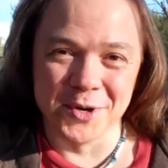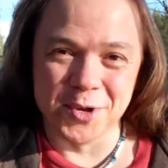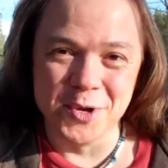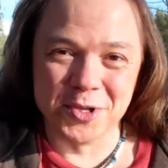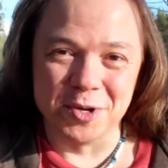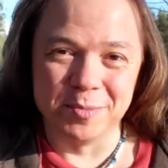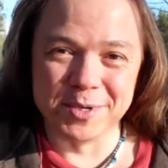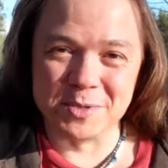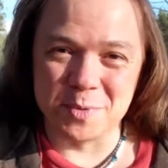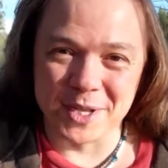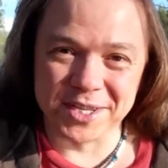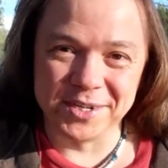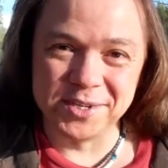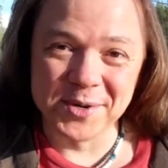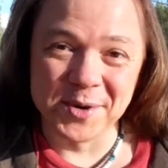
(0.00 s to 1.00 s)
on YouTube is
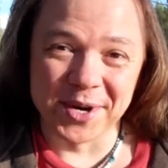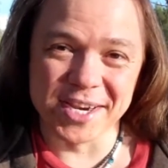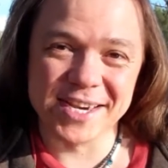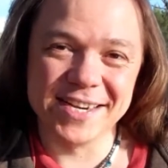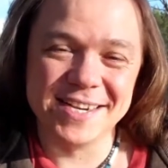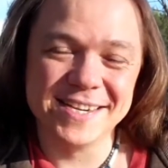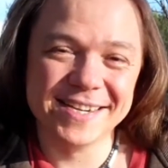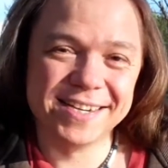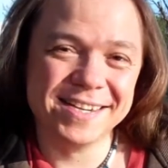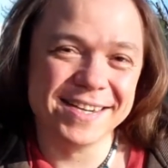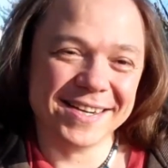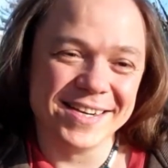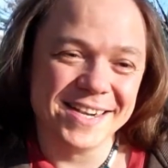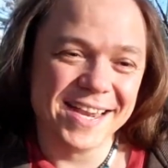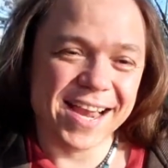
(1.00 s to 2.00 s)
what they're doing.
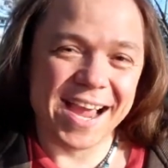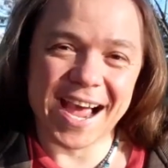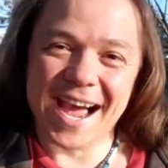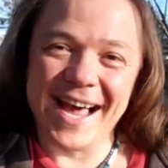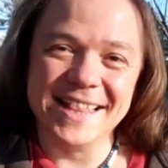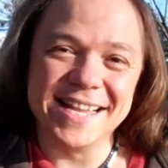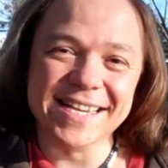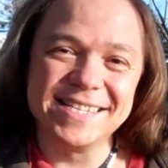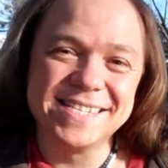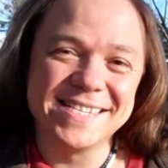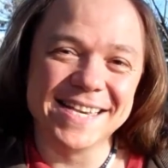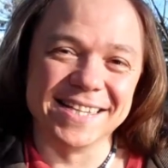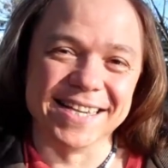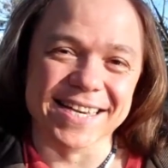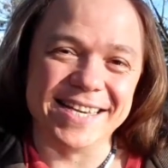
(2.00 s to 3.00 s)
And that's
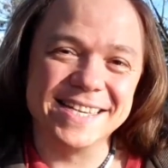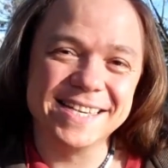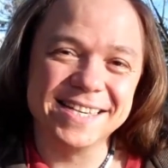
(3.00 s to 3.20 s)
silly.